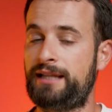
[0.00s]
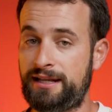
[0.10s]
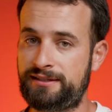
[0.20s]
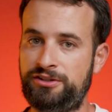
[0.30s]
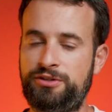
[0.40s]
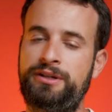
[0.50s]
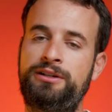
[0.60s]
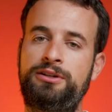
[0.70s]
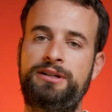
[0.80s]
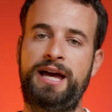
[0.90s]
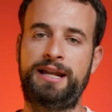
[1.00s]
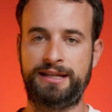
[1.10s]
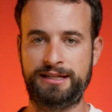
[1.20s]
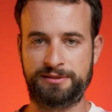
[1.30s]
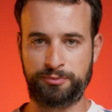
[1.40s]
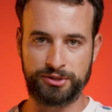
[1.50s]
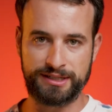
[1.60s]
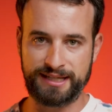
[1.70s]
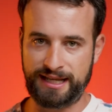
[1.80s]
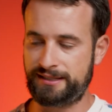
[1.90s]
last issue we're going to look at is
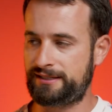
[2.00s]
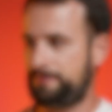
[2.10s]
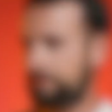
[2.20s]
presets.